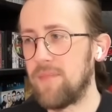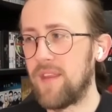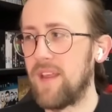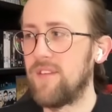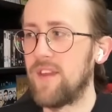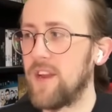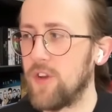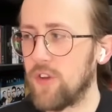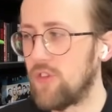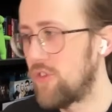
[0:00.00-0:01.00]
is it an
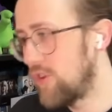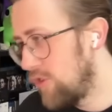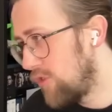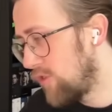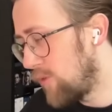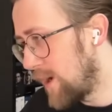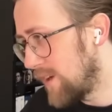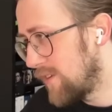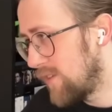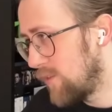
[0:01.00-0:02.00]
excuse to
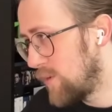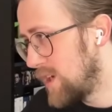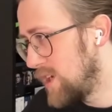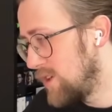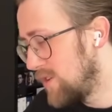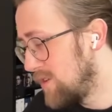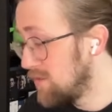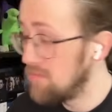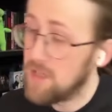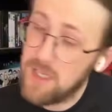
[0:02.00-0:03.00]
act the way she does?
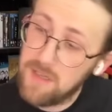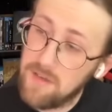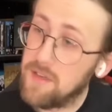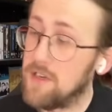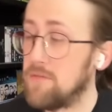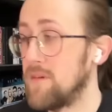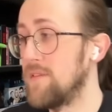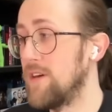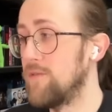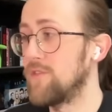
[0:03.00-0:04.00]
I don't know, I'll leave
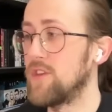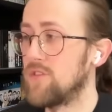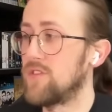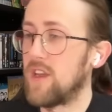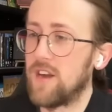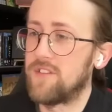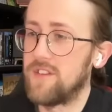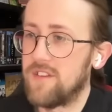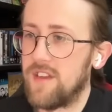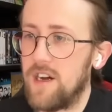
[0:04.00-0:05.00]
that for you guys to
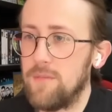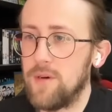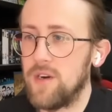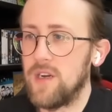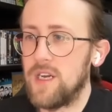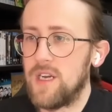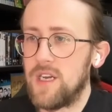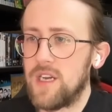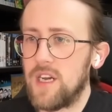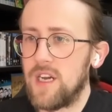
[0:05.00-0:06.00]
decide, but
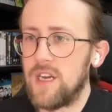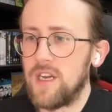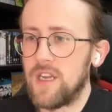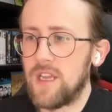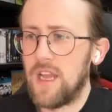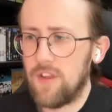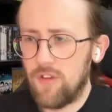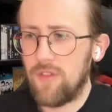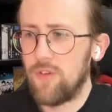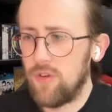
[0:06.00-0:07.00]
yeah, so I
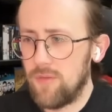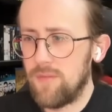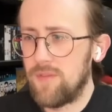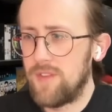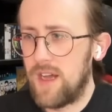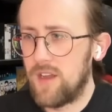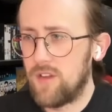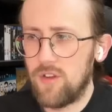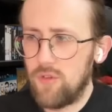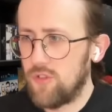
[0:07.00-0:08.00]
thought that
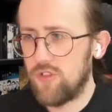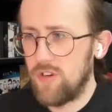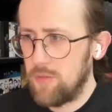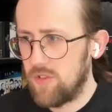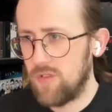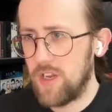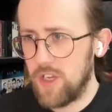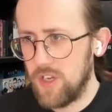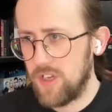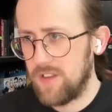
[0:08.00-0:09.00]
whole story was really
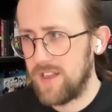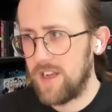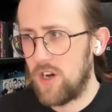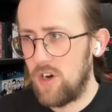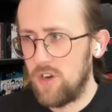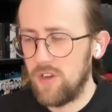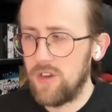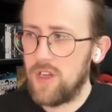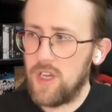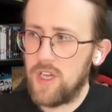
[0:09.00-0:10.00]
good, and then Han
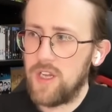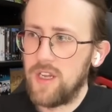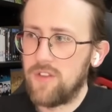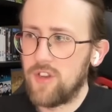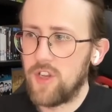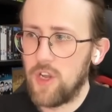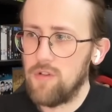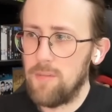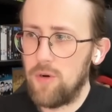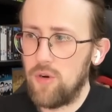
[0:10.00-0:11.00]
is going to go
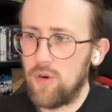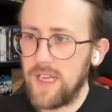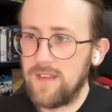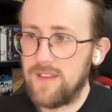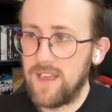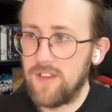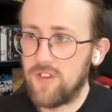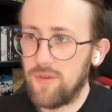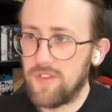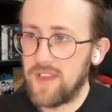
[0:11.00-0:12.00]
report Izzy, so
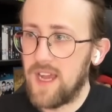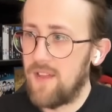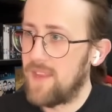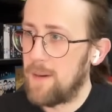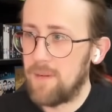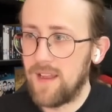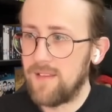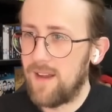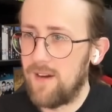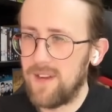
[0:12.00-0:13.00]
we'll see how that plays
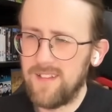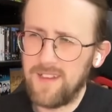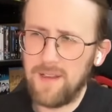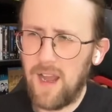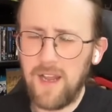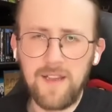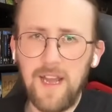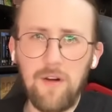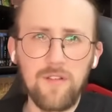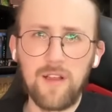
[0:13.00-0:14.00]
out. Izzy, I
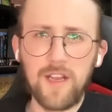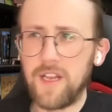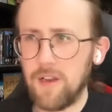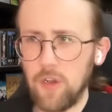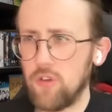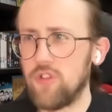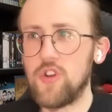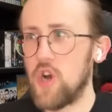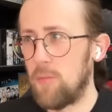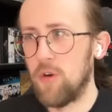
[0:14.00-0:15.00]
doubt he's like going to lose a
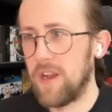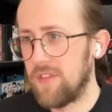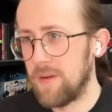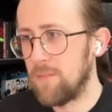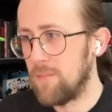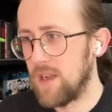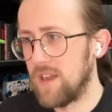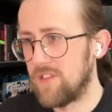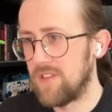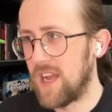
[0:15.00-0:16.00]
job or anything,
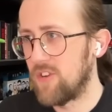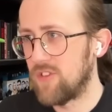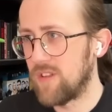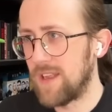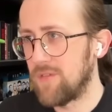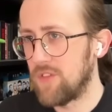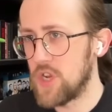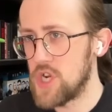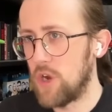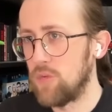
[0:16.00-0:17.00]
unless the actress leaves the
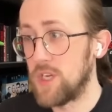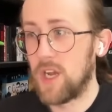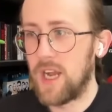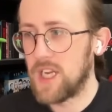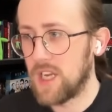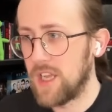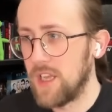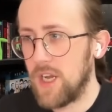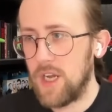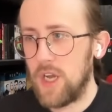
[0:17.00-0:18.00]
show, which I actually
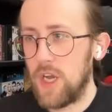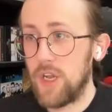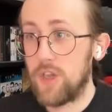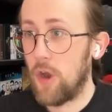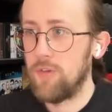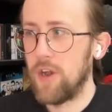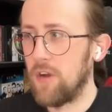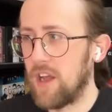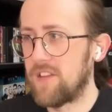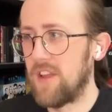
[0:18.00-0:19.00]
don't know.
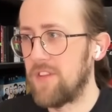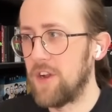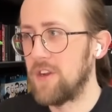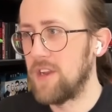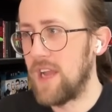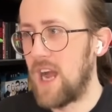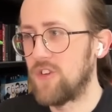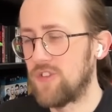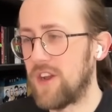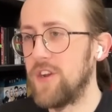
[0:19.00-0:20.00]
Like I said, the only
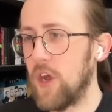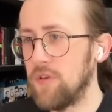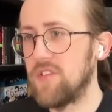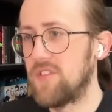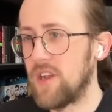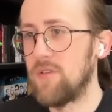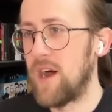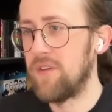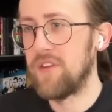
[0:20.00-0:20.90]
actress I know is still around